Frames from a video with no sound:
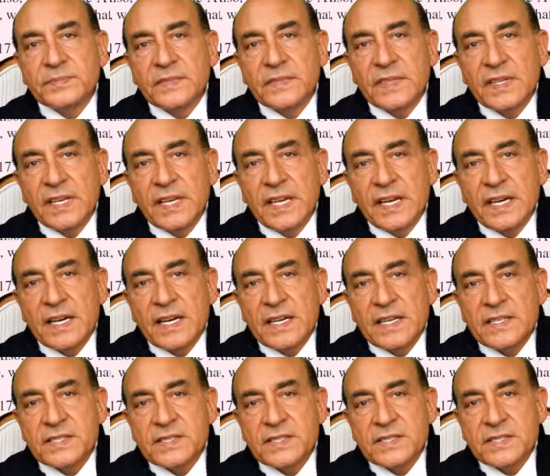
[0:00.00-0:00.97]

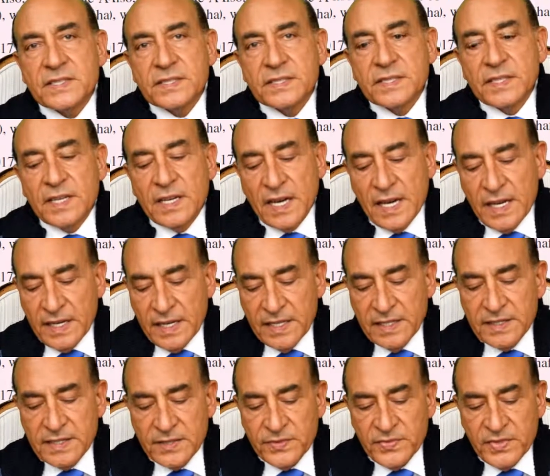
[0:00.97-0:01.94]
is an
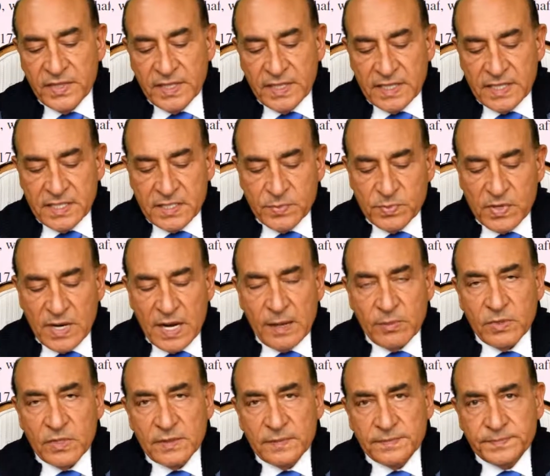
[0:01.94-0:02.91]
interference
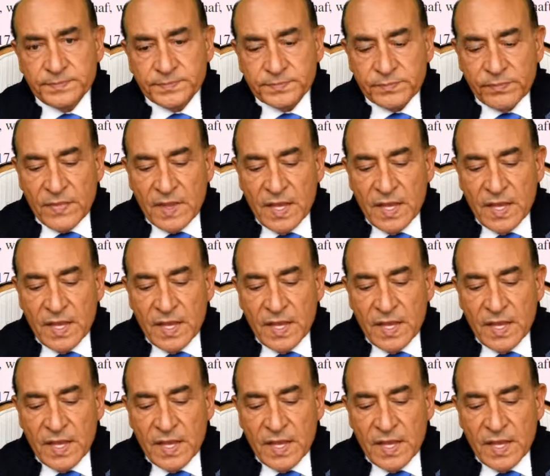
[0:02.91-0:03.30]
problem,